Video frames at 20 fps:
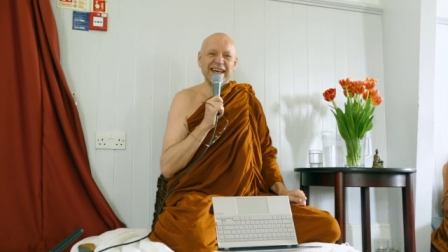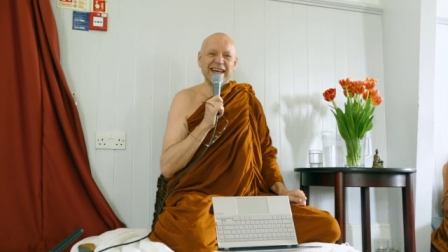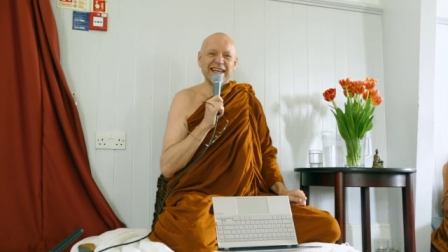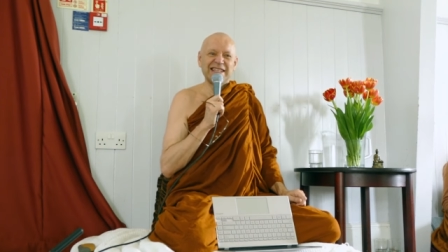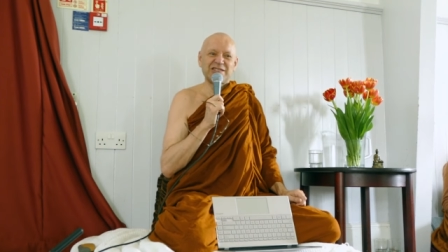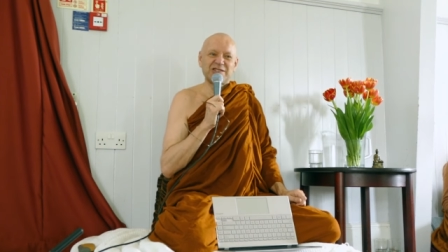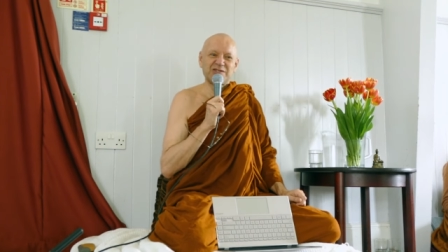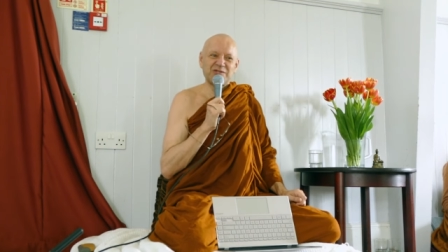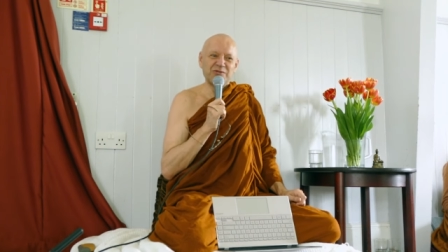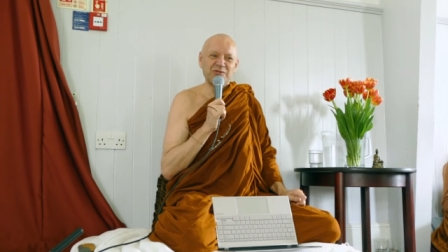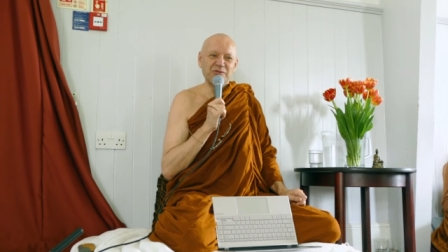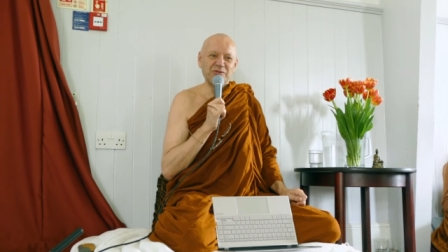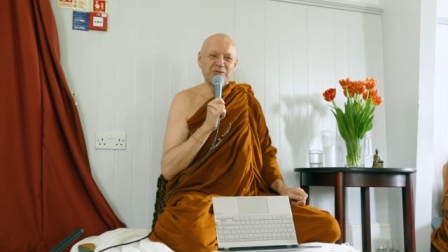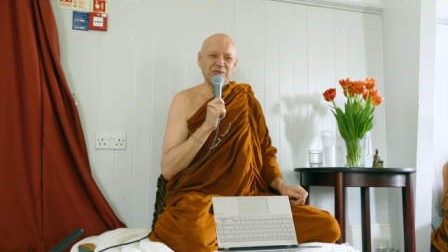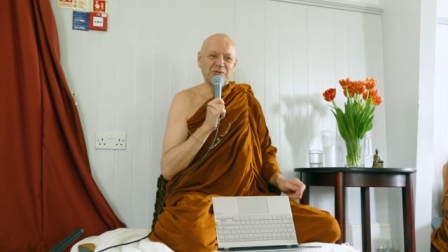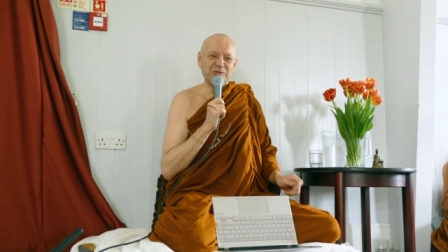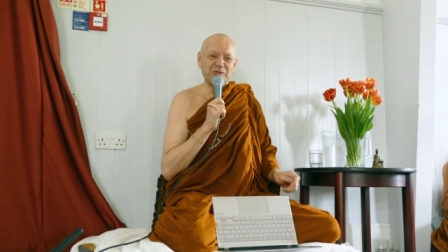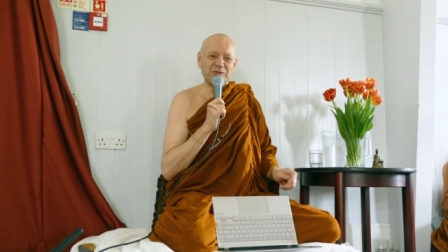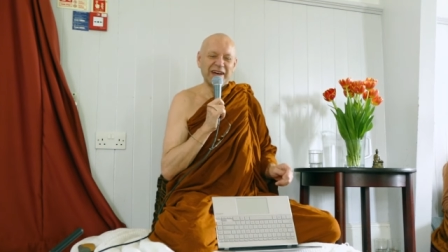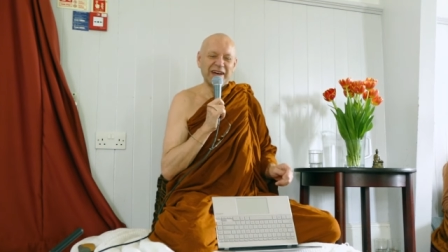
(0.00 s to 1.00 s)
it's
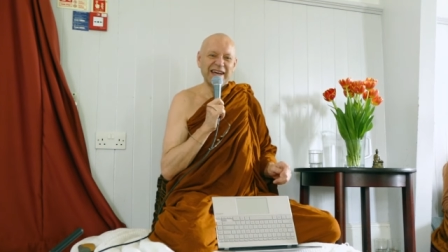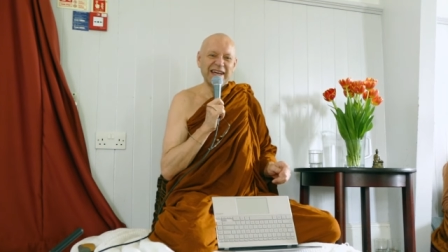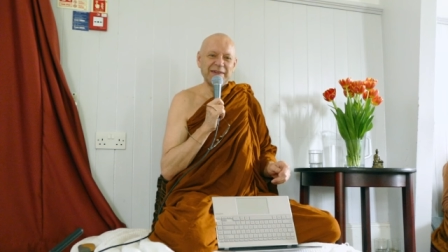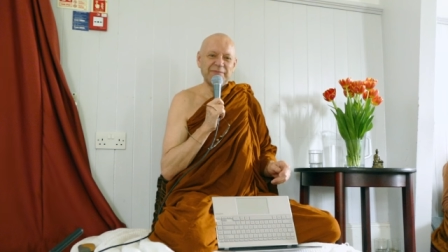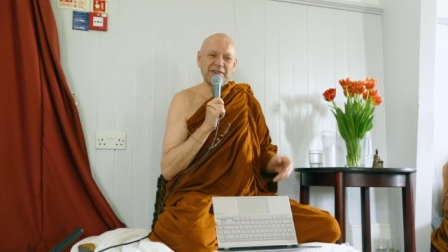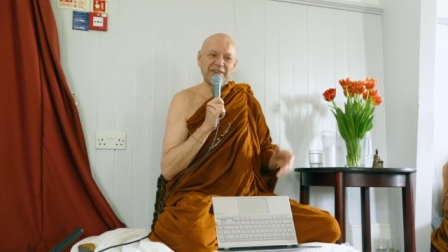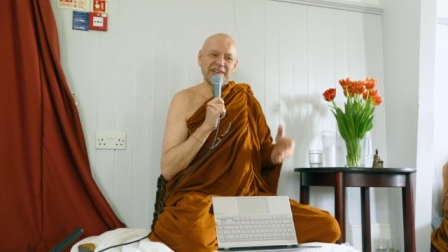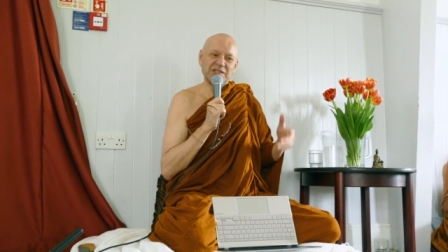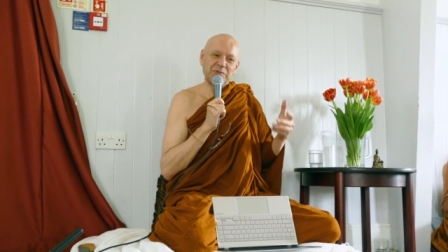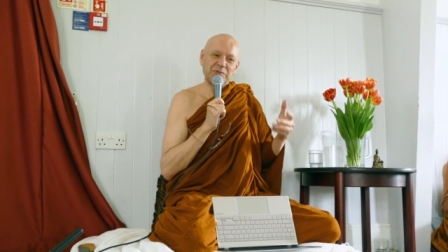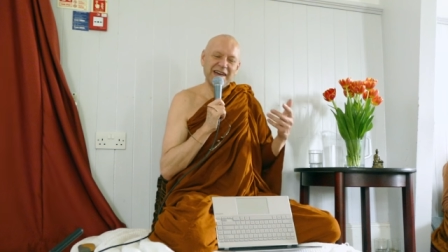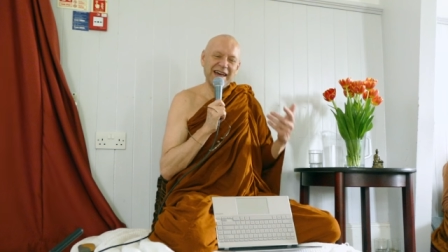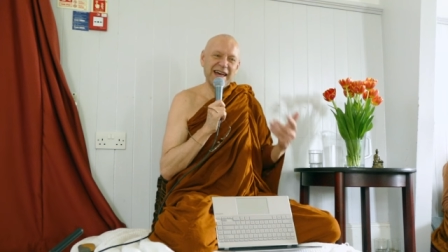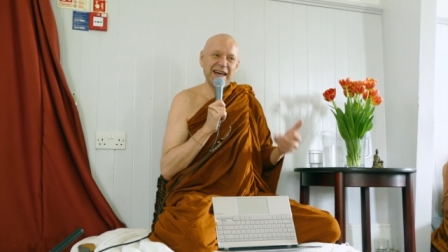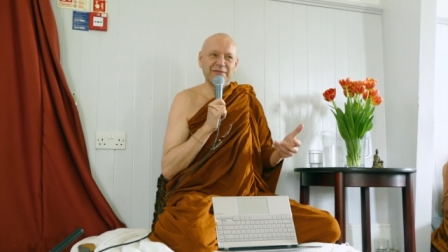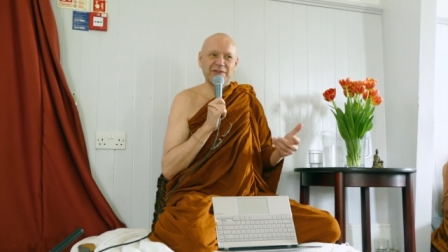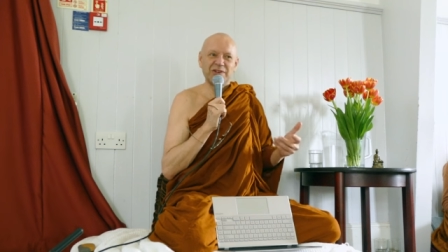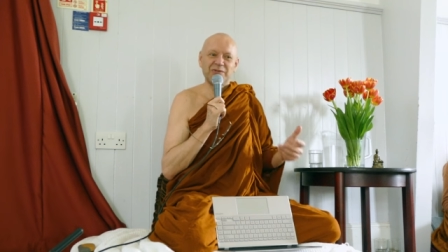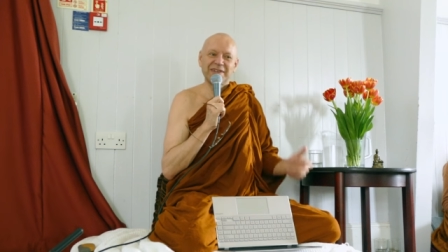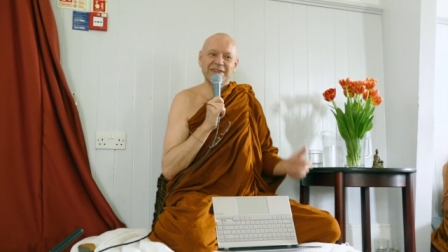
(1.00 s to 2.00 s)
true, right? Because we
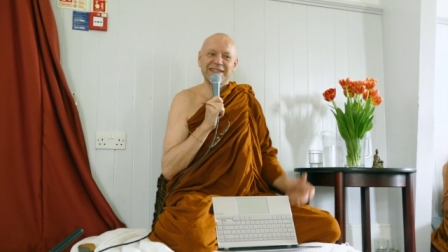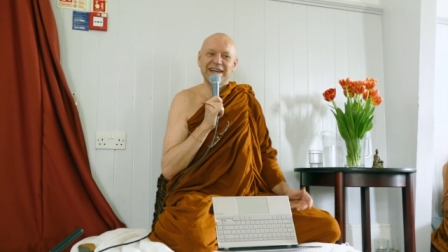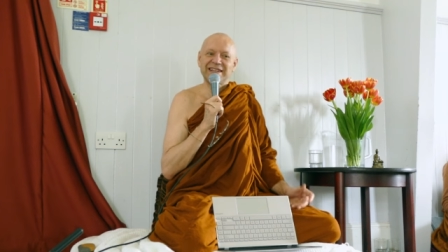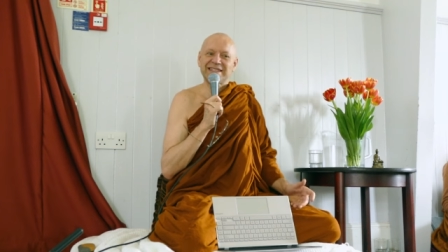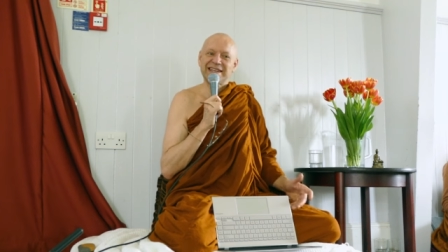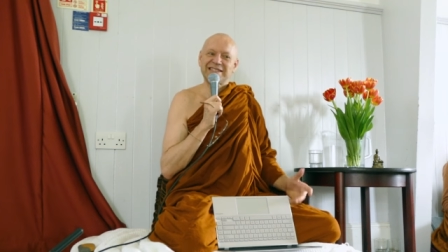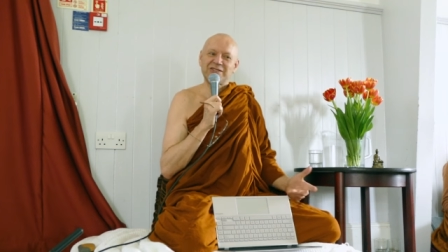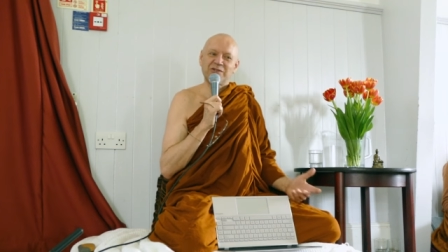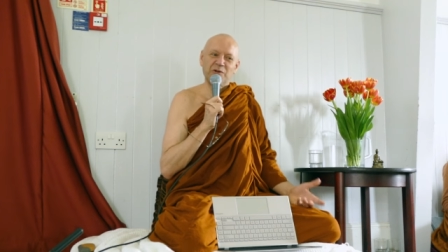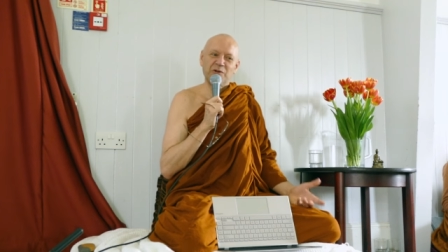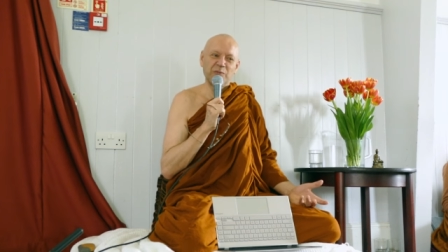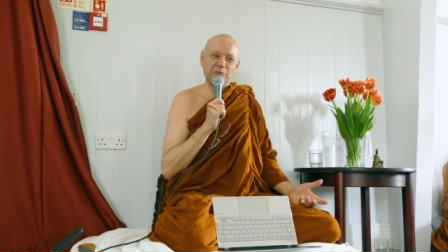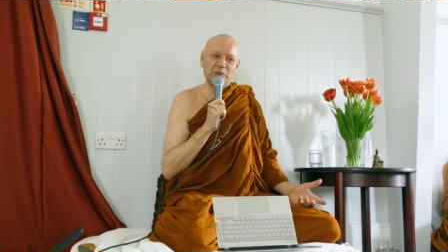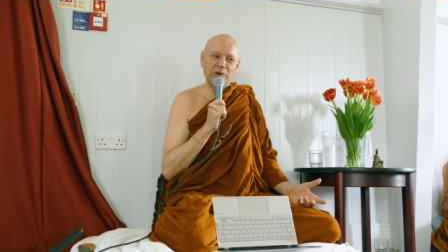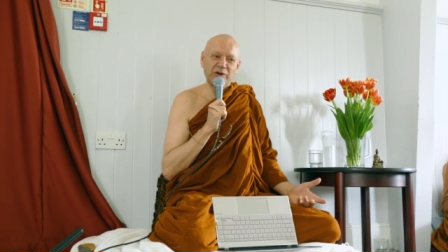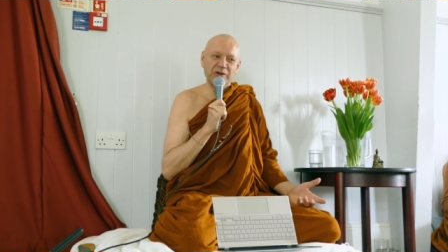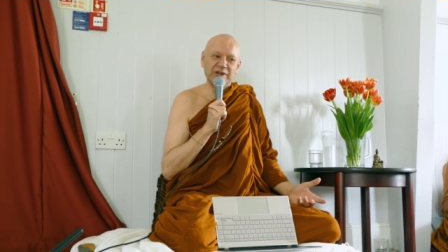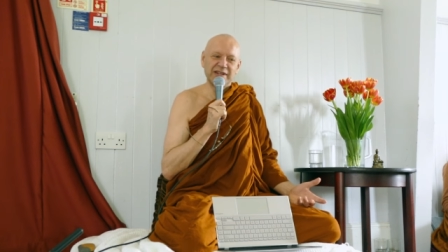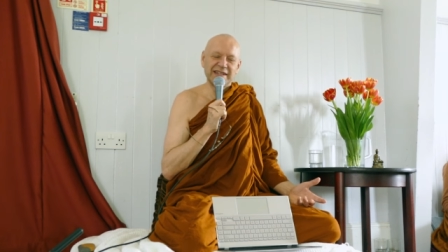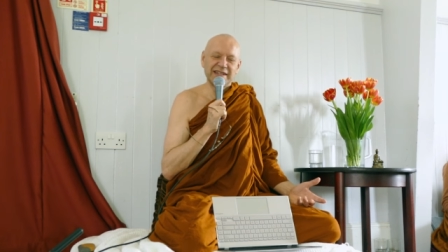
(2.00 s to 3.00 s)
have to attach. That's the whole
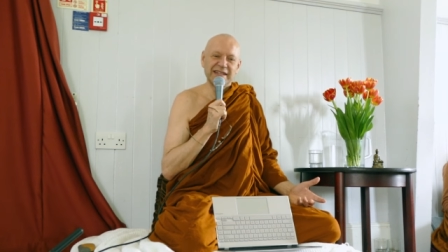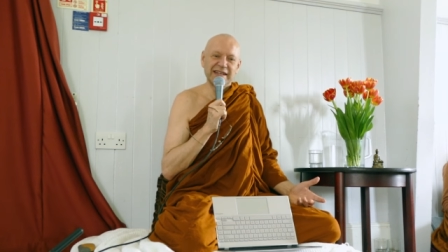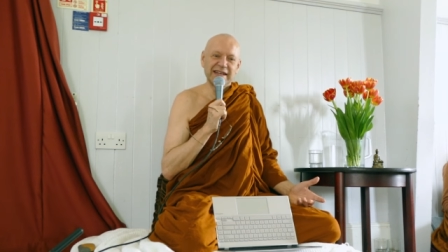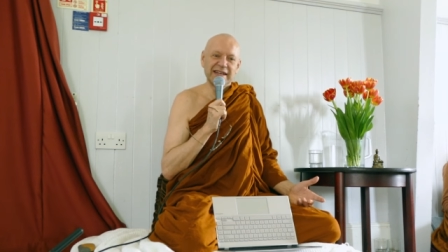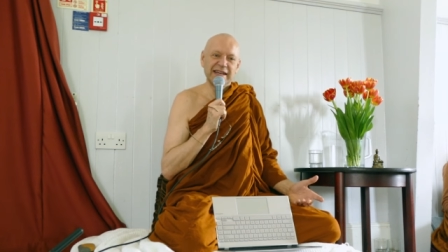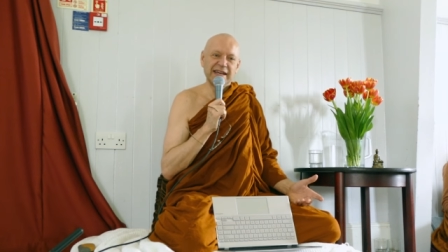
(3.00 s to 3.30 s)
point.